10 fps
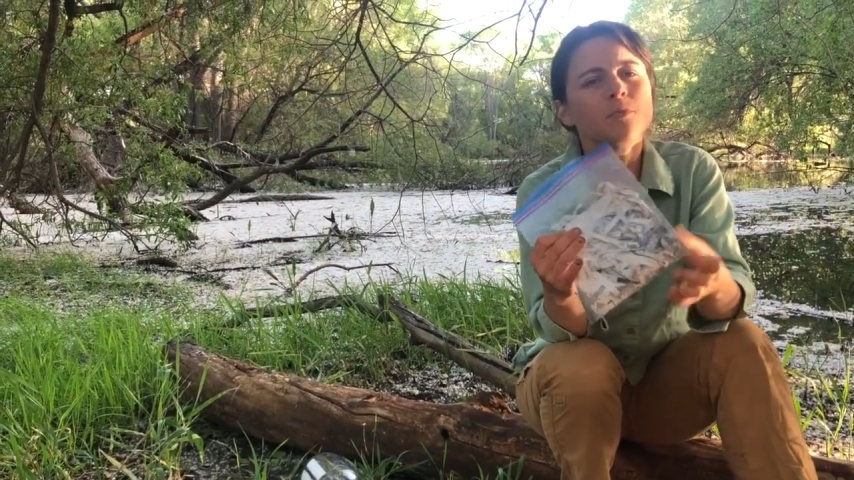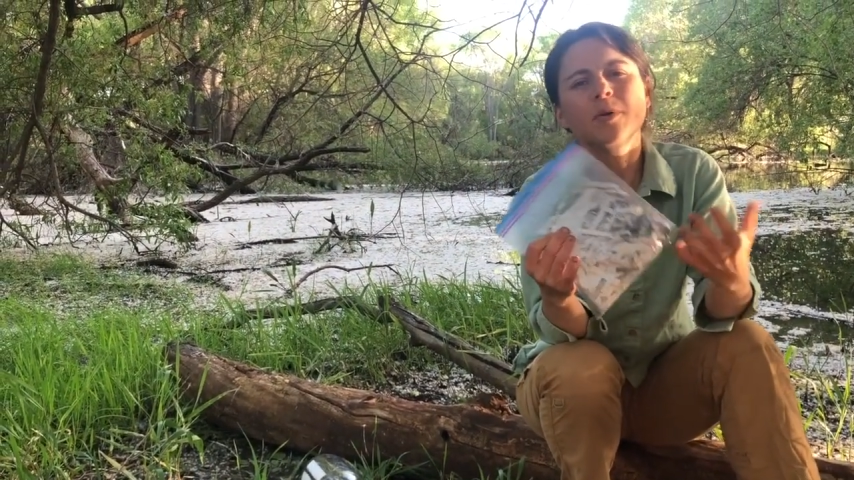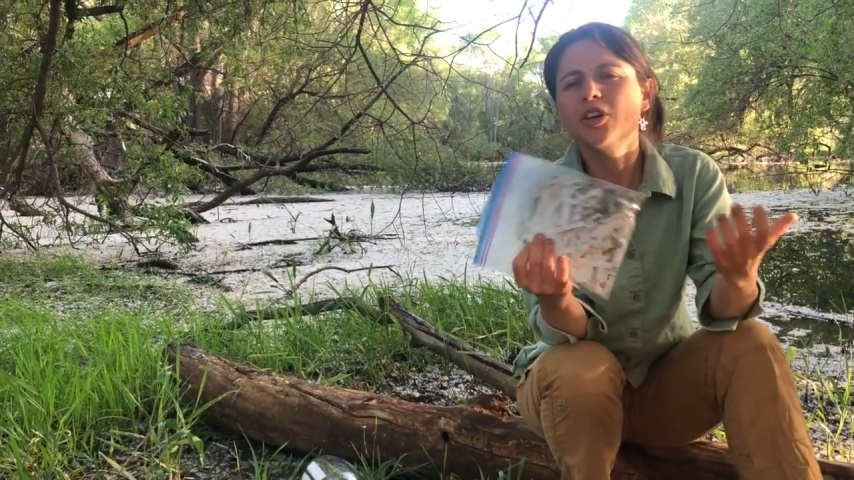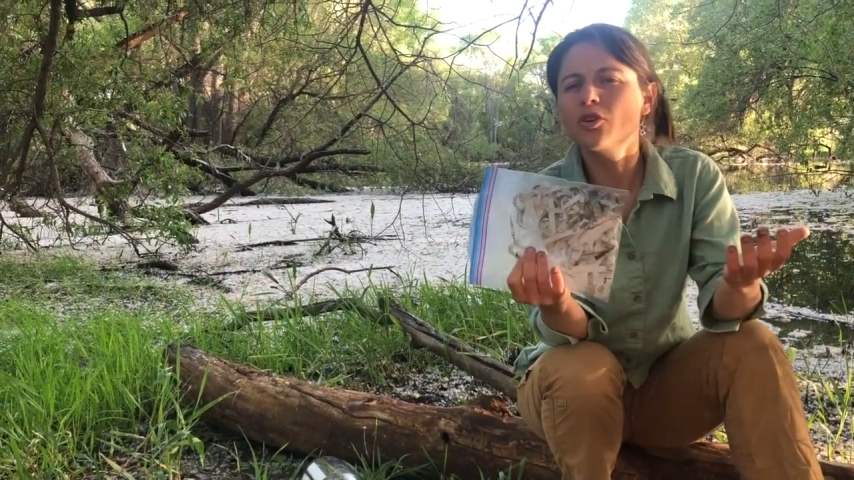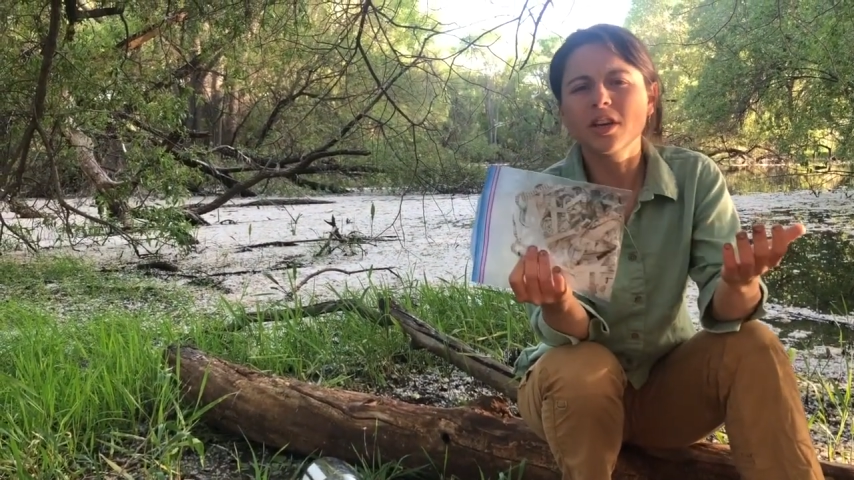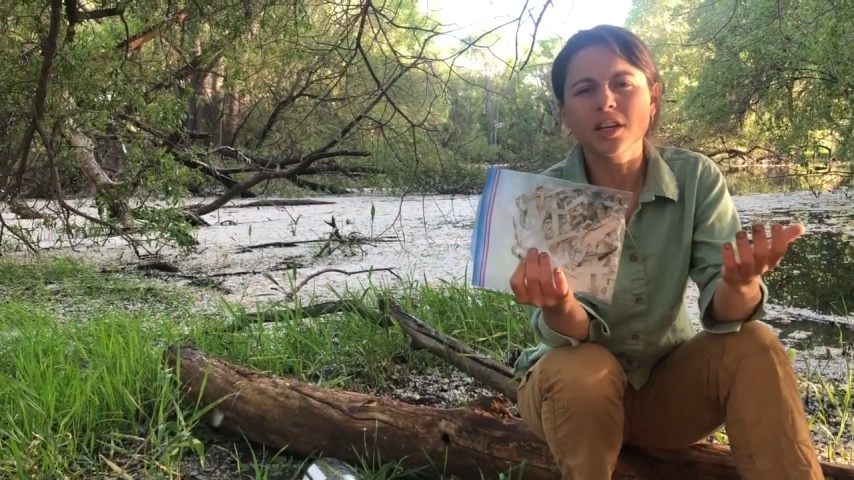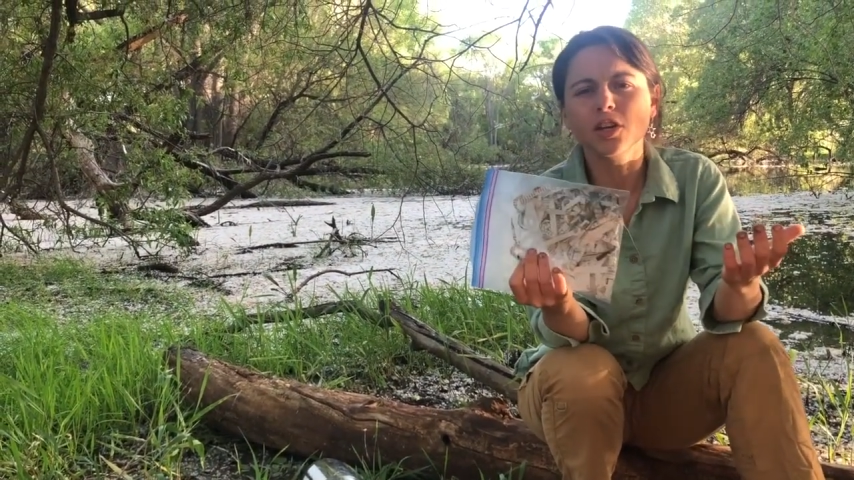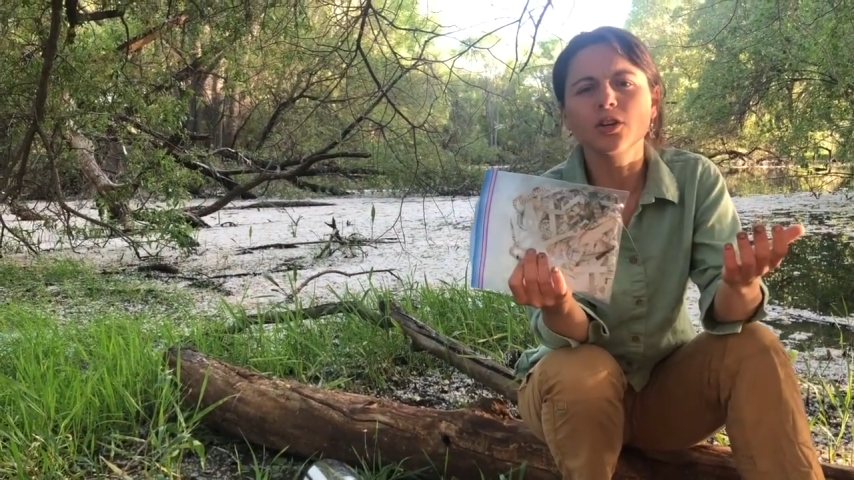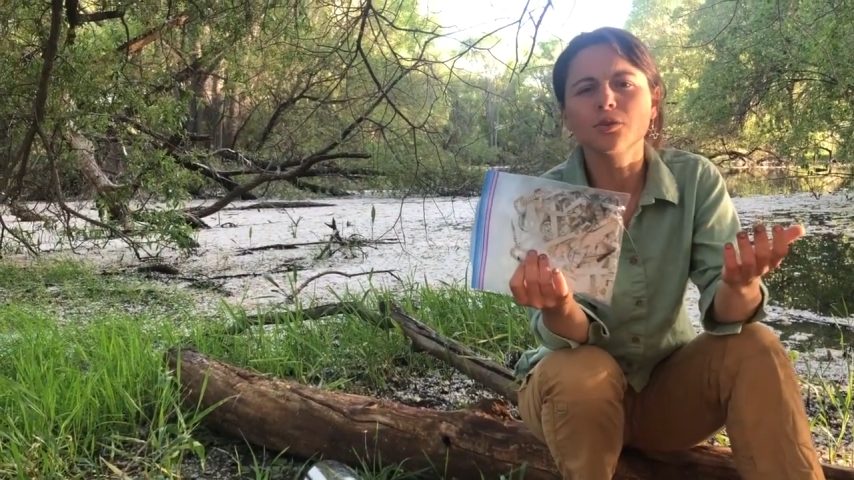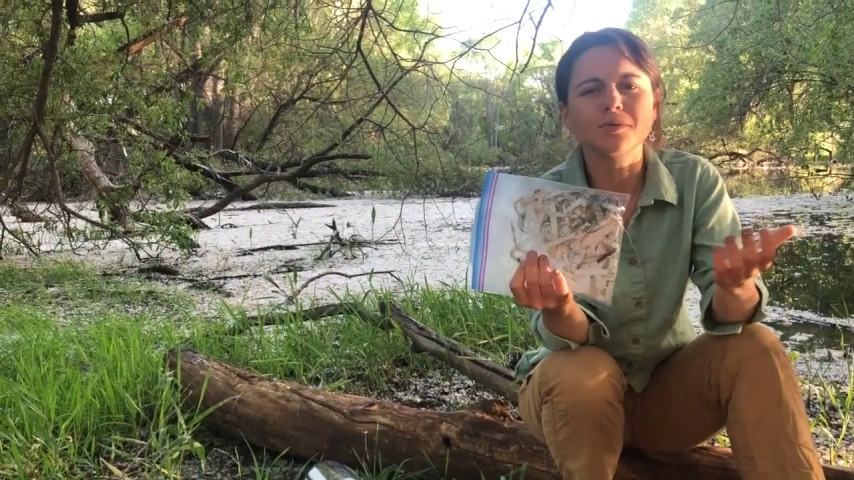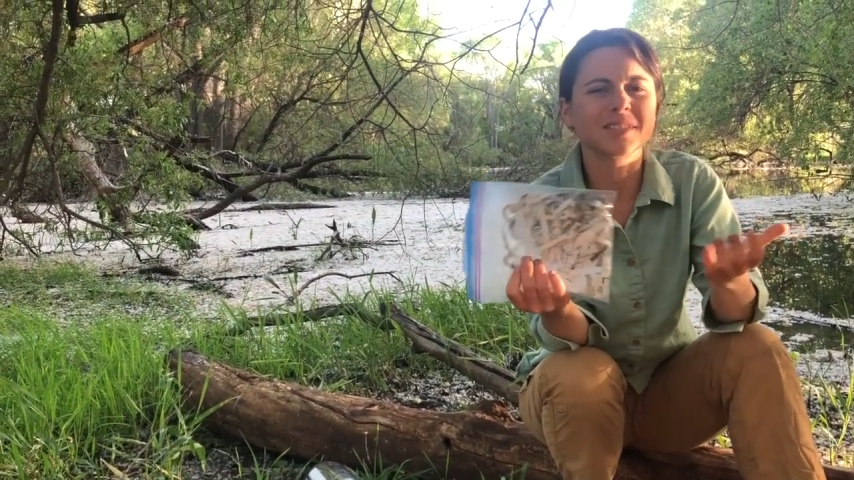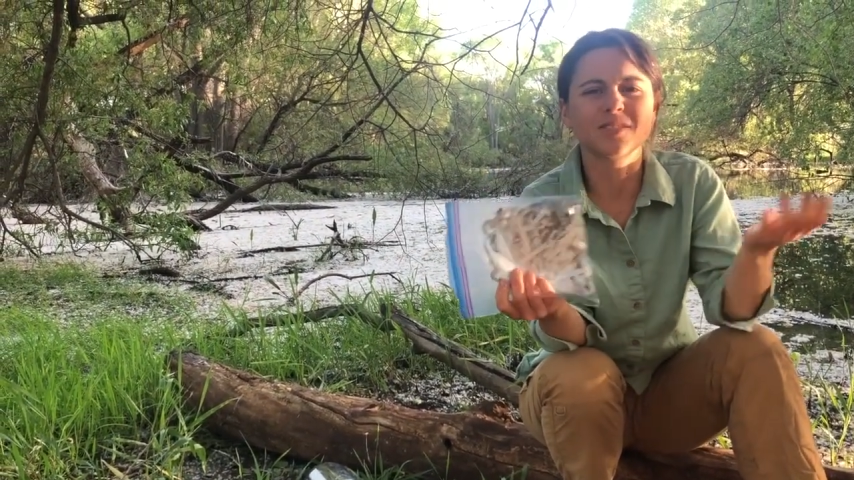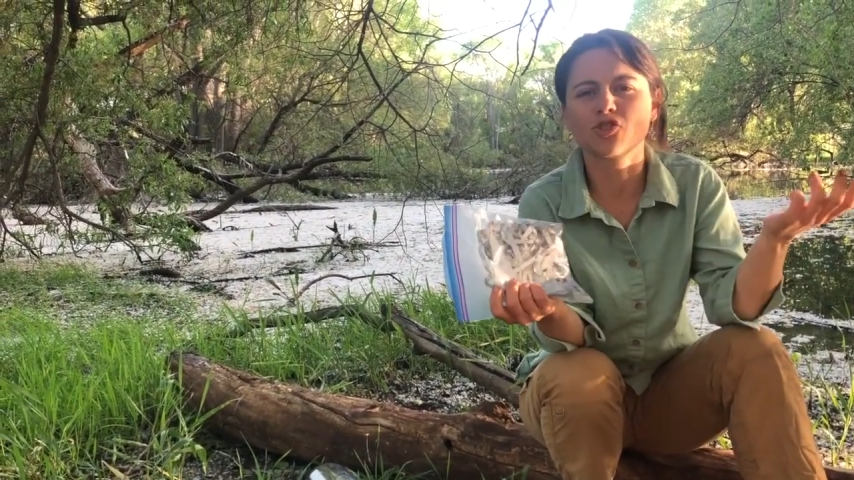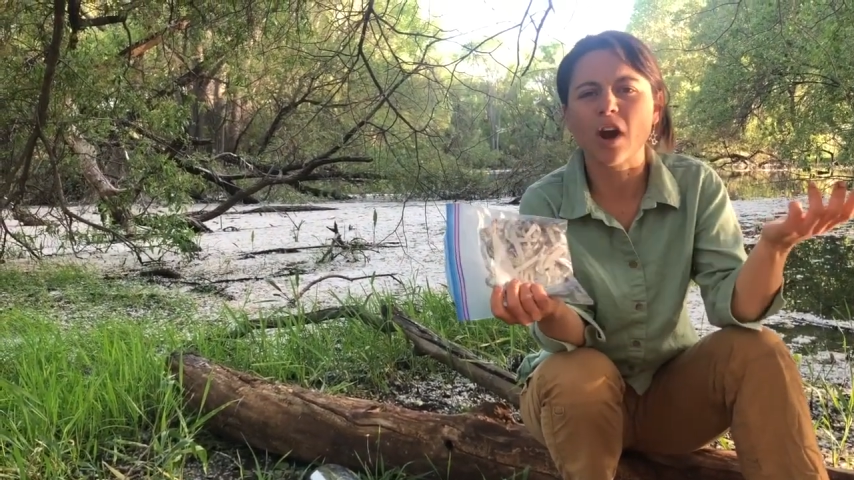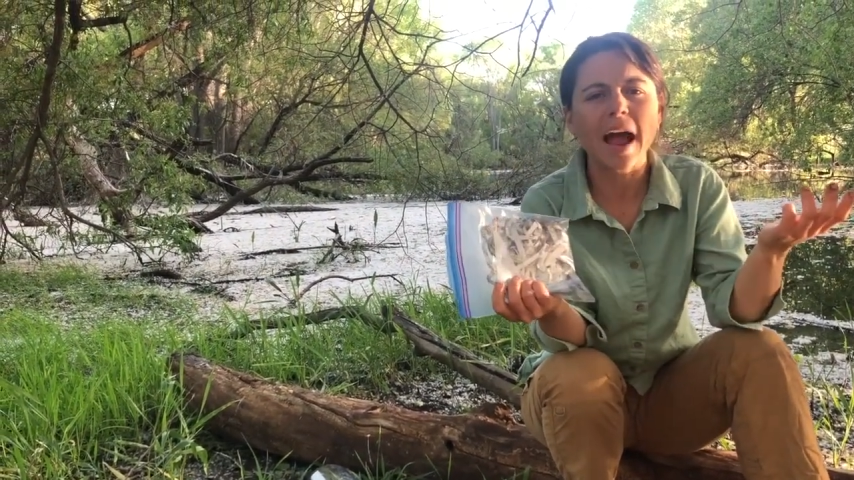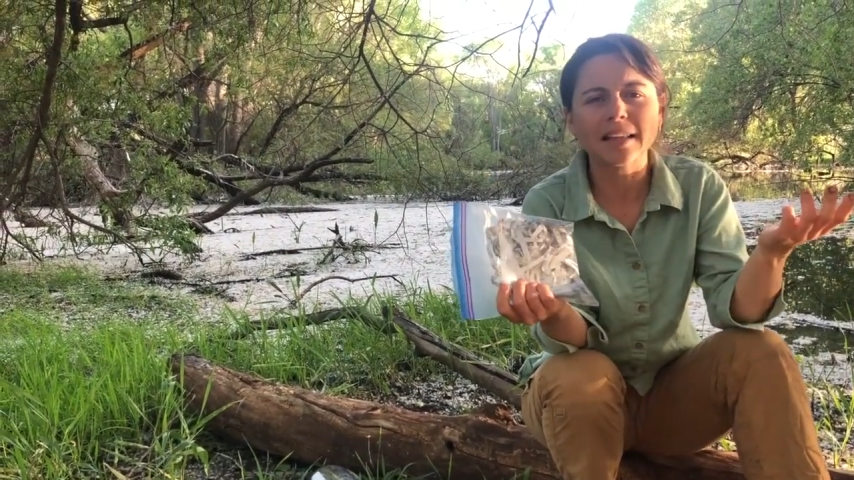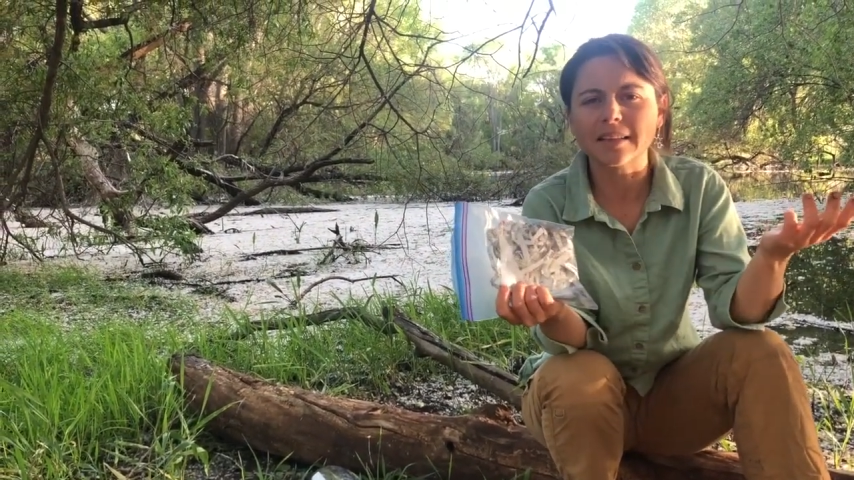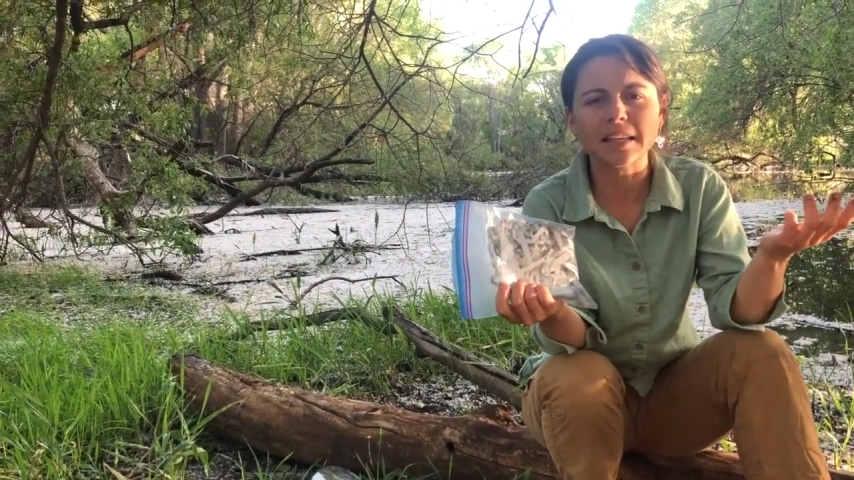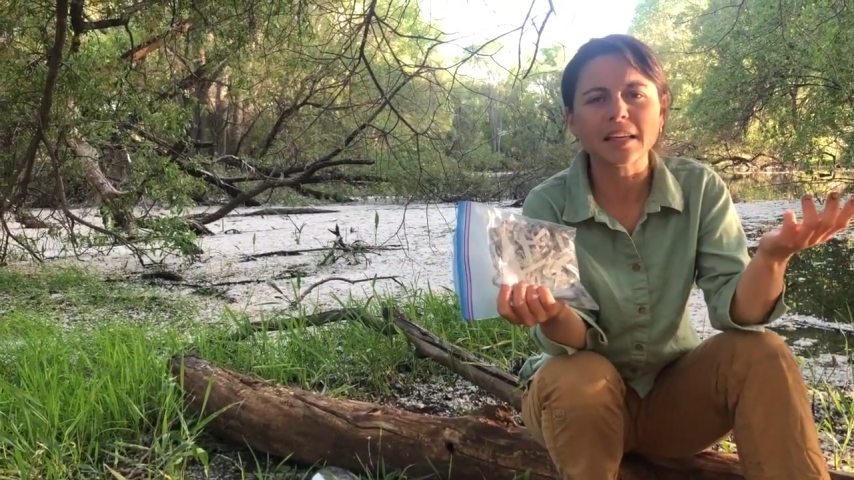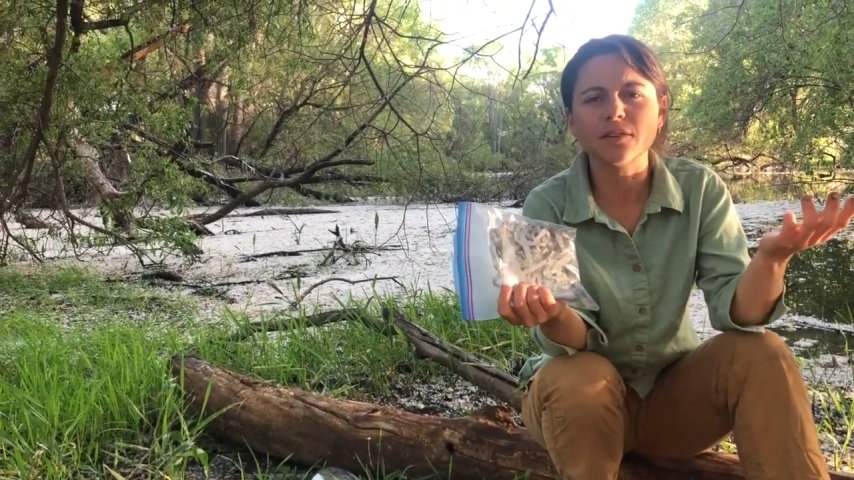but you can use dry
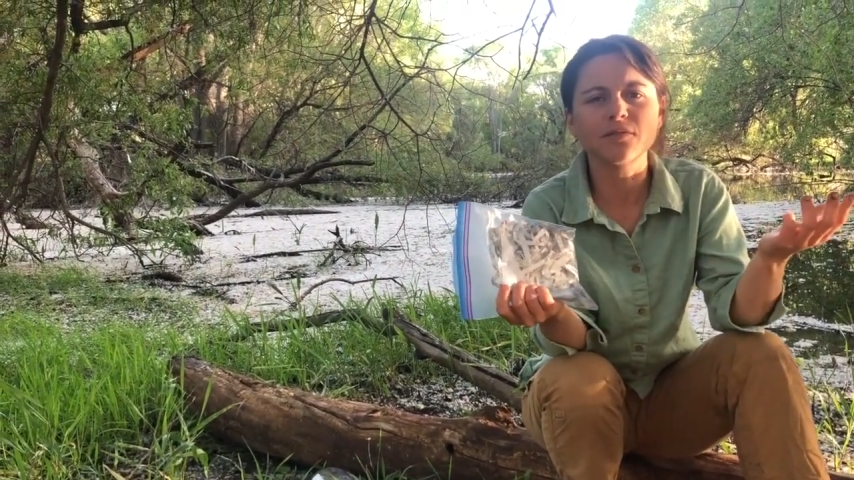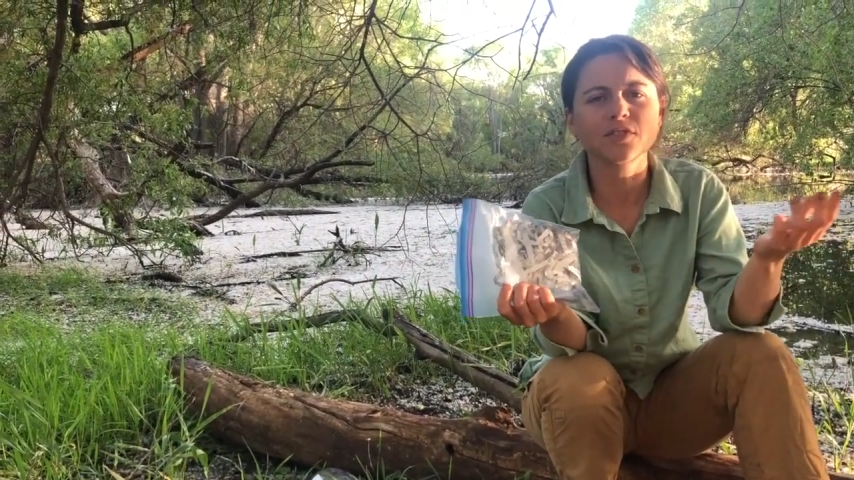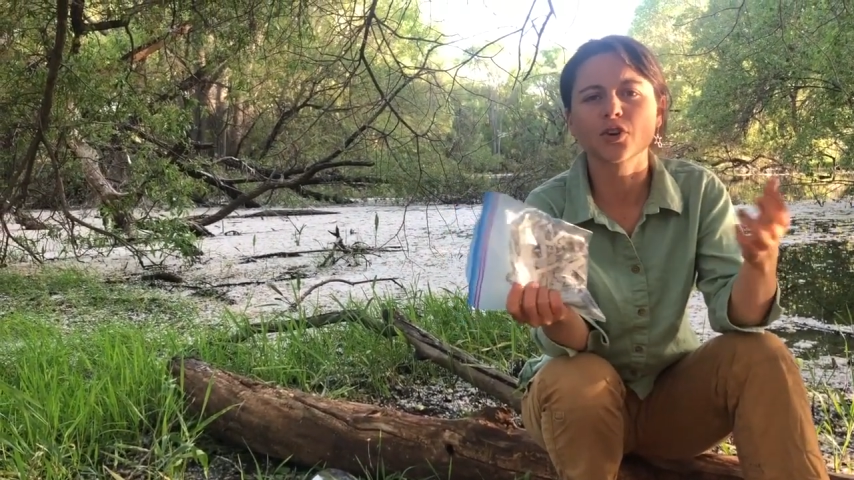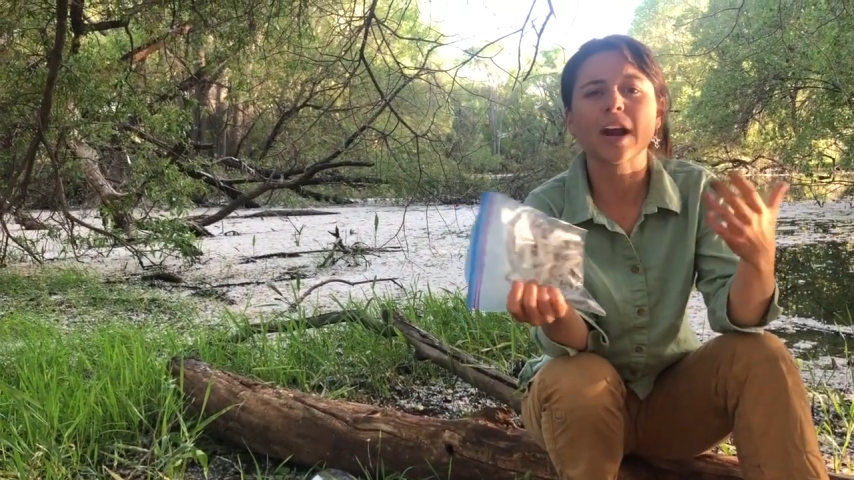leaves